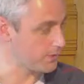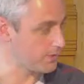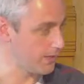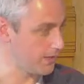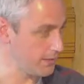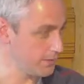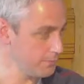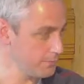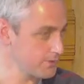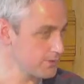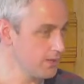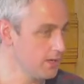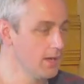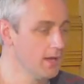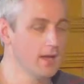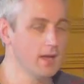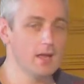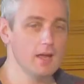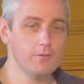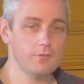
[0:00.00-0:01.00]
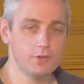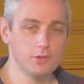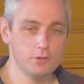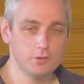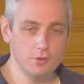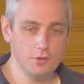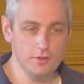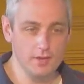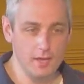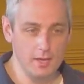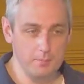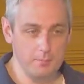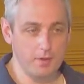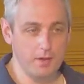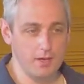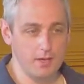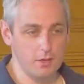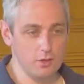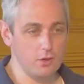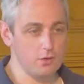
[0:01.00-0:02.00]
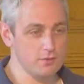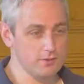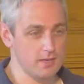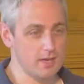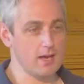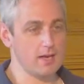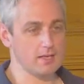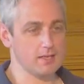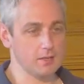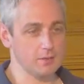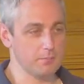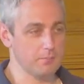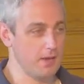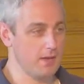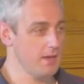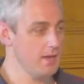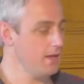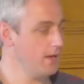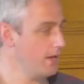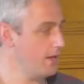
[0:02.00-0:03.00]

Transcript: names. If you do that by contacting me,